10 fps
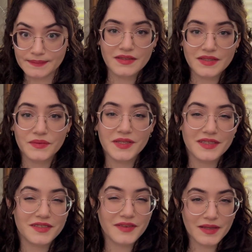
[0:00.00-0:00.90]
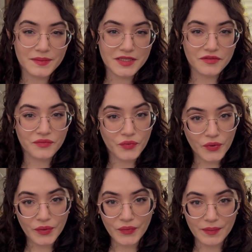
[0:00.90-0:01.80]
So with the development of
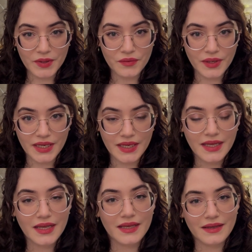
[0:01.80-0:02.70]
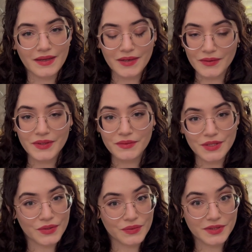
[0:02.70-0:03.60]
war weaponry, You know, there was
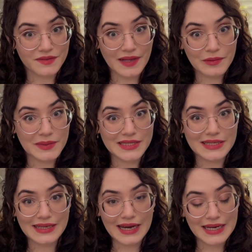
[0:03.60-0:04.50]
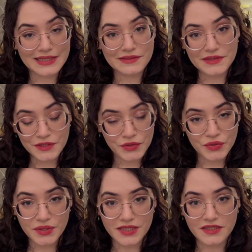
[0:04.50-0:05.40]
also a development in the kinds of
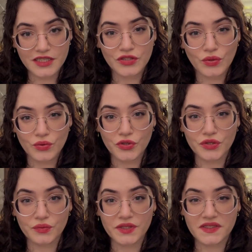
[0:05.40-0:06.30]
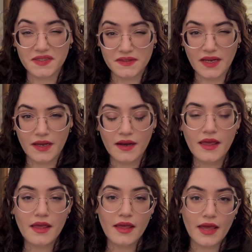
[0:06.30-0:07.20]
injuries that soldiers would sustain,
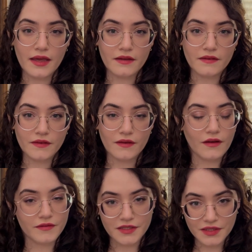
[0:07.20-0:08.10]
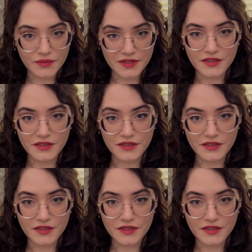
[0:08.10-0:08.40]
and obviously with the